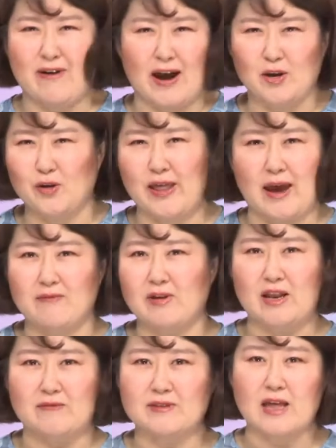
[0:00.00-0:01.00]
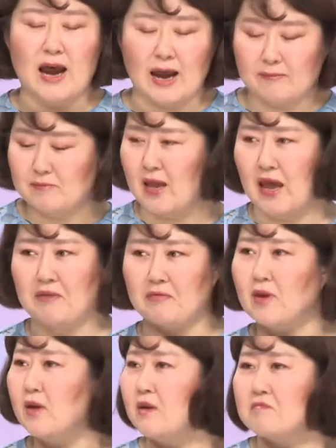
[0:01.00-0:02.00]
I don't have enough time, then
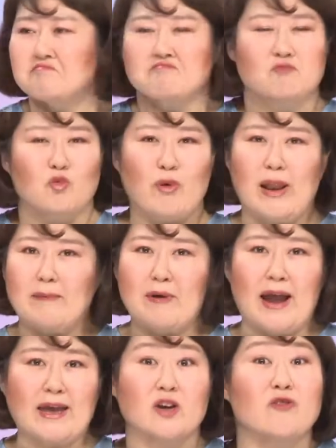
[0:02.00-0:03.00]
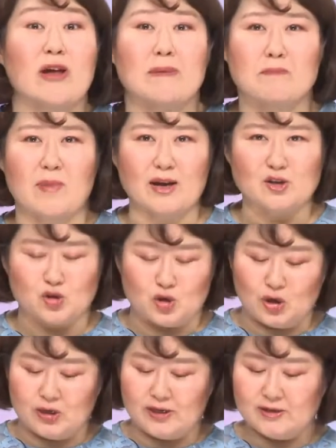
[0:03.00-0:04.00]
whenever I greet my
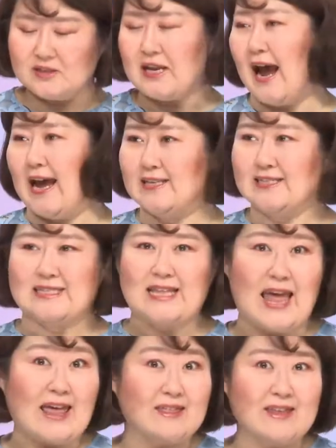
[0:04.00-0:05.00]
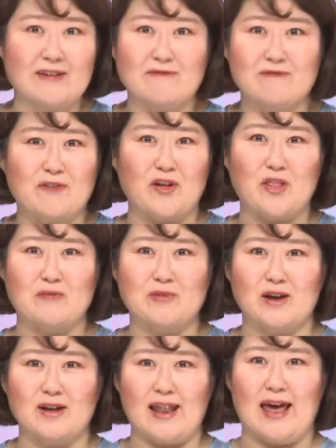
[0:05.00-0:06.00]
students, I stand in front of the
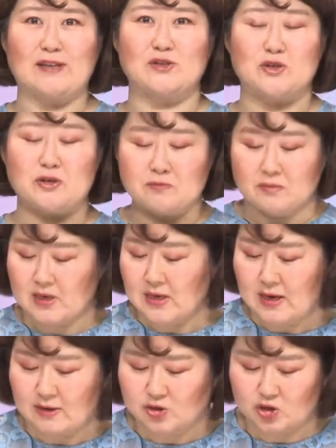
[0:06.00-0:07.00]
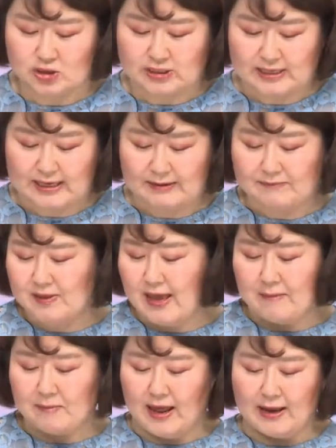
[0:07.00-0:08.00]
classroom, just give
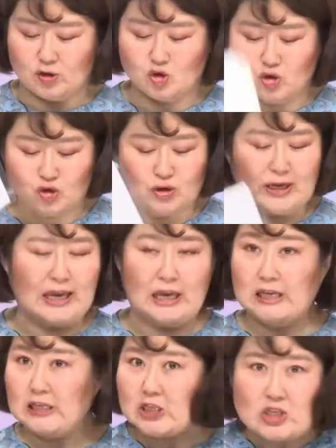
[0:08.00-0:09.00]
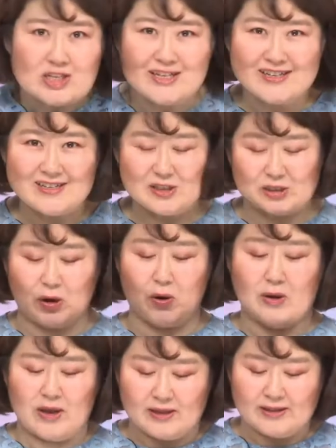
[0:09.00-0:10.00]
them like 2 each, so
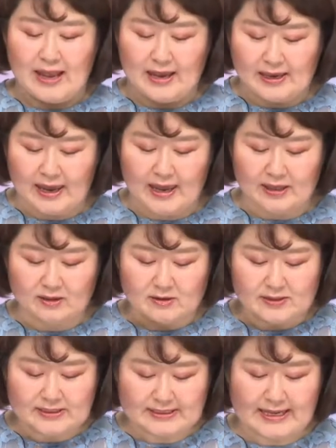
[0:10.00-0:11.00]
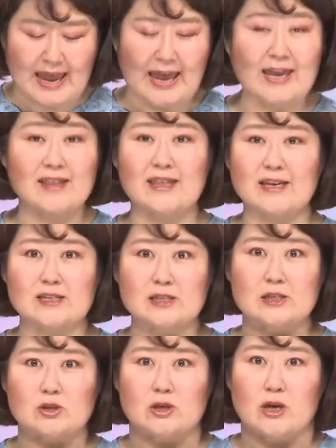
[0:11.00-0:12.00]
they can say
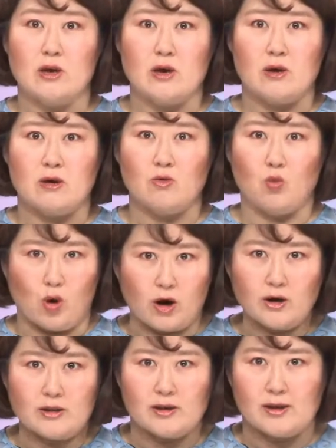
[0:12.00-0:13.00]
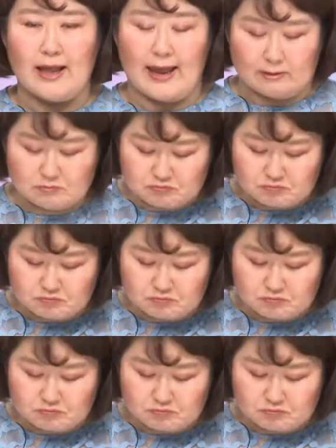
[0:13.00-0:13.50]
this word like